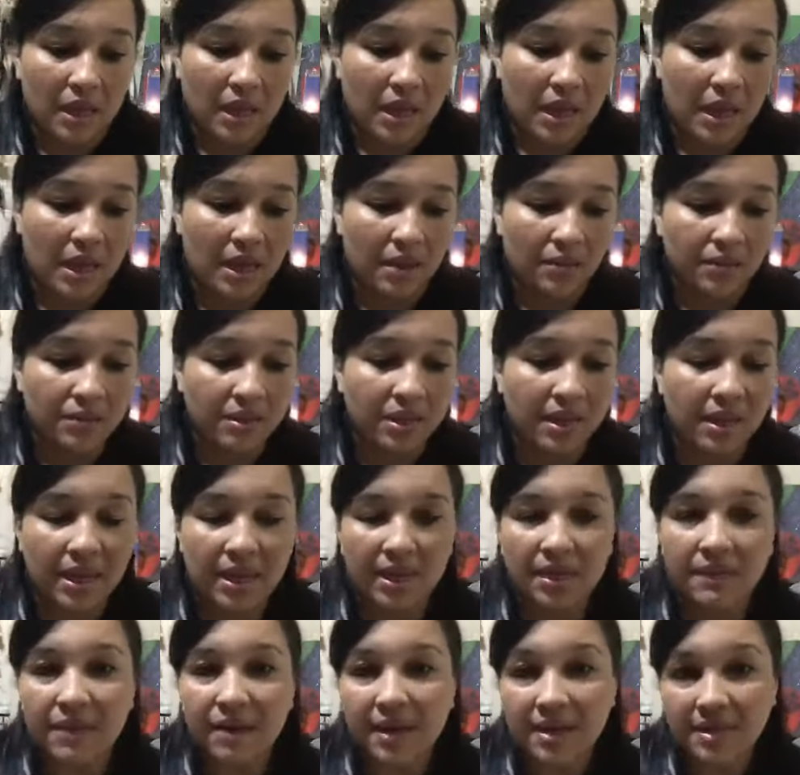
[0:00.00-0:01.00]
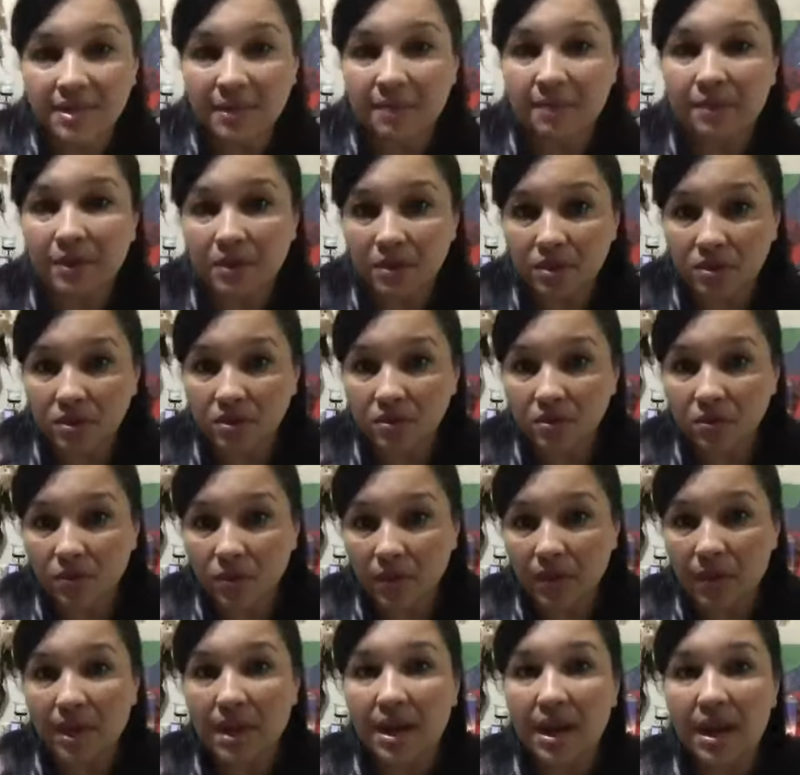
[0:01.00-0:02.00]
I would say that even as a person, we
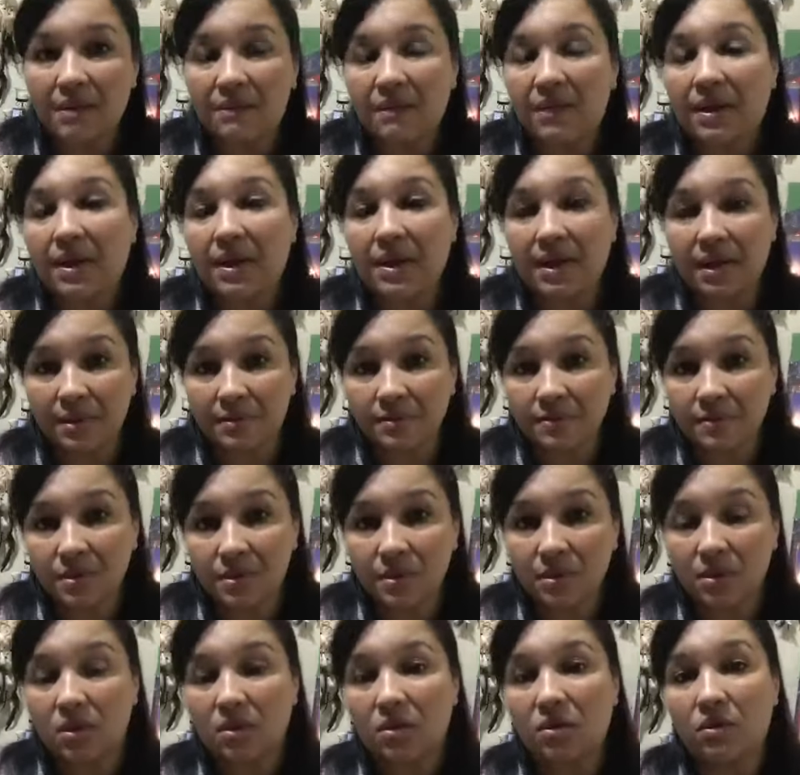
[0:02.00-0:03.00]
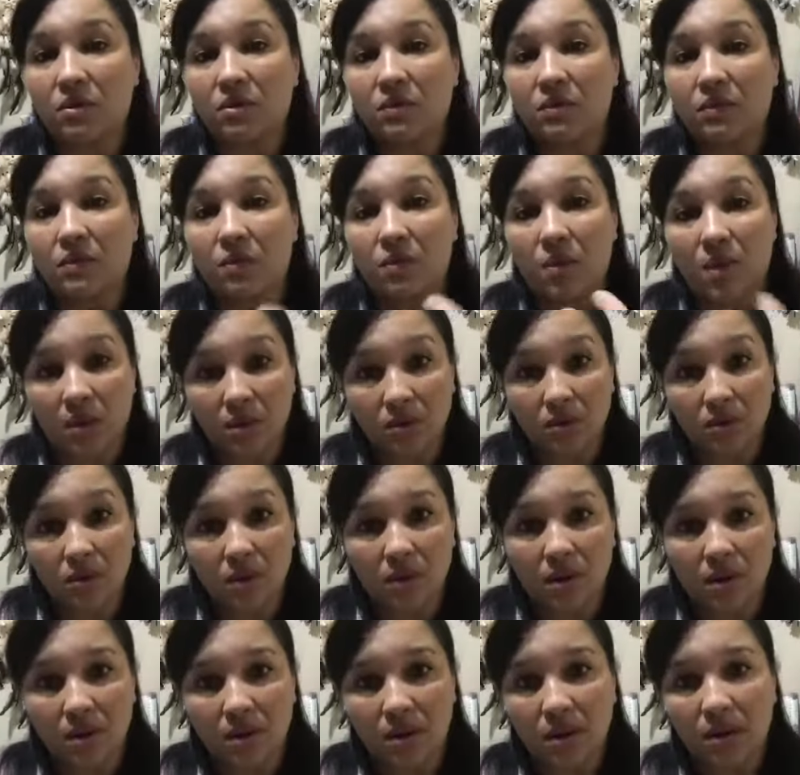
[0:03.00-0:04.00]
can have a glimpse of what you
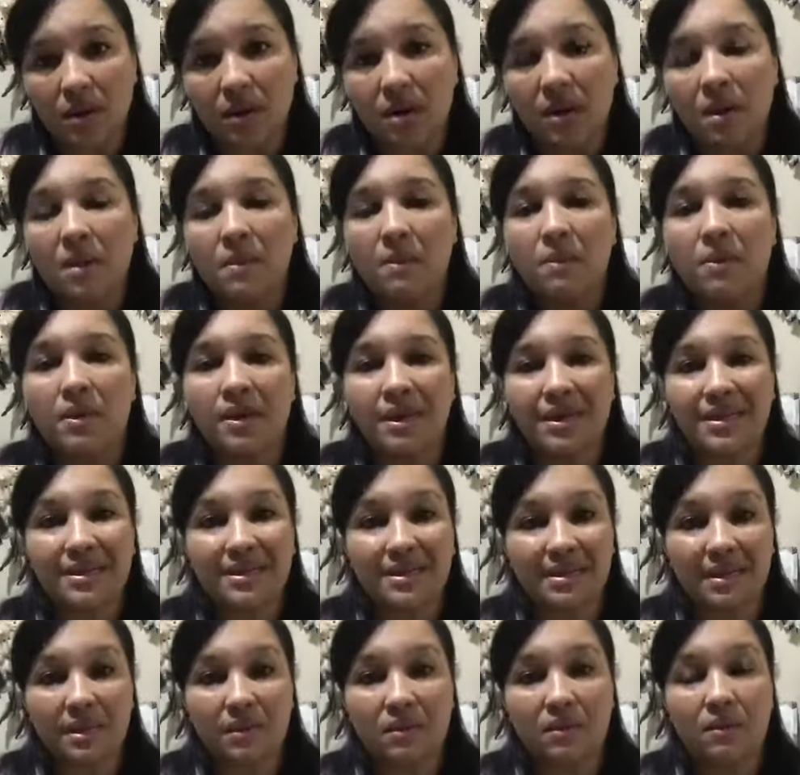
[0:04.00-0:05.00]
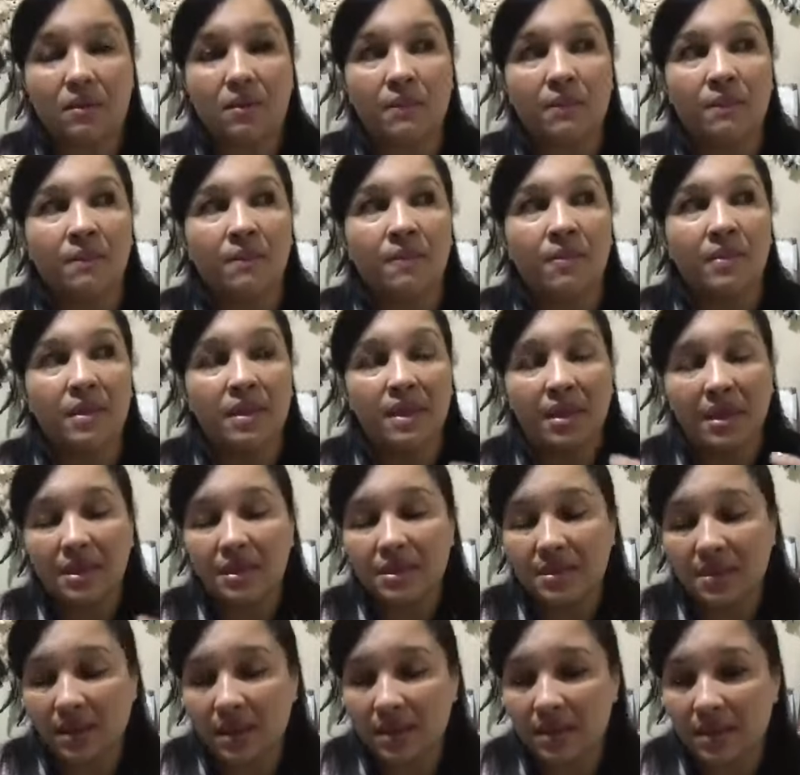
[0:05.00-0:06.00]
are, but still,
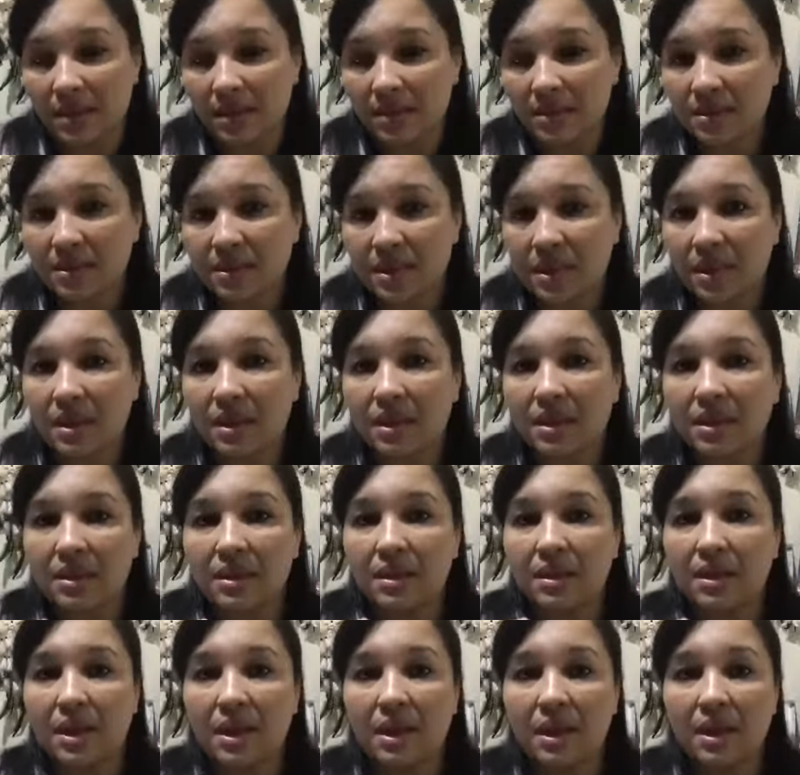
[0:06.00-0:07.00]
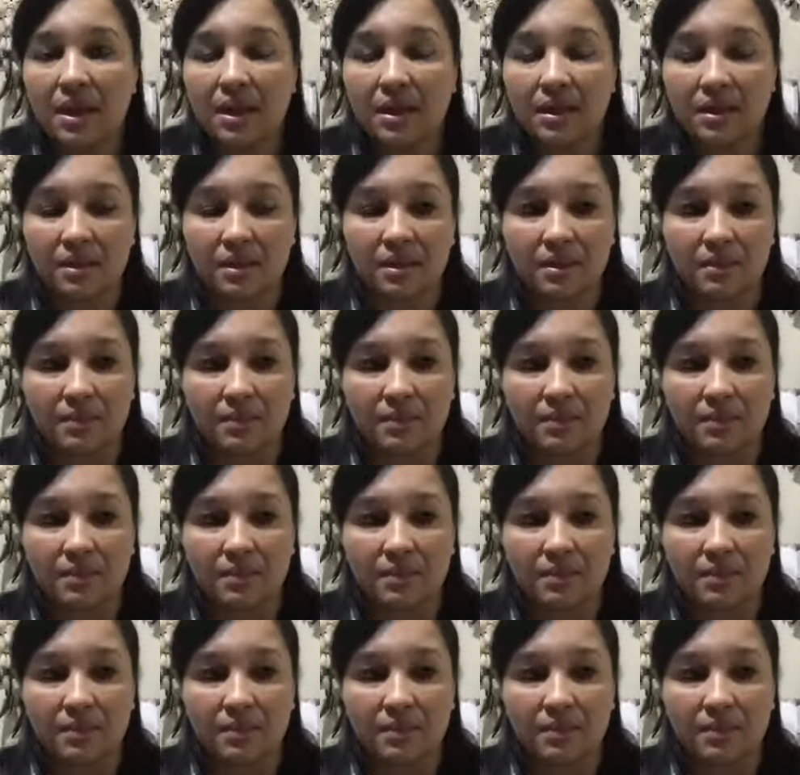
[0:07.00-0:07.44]
they're saying that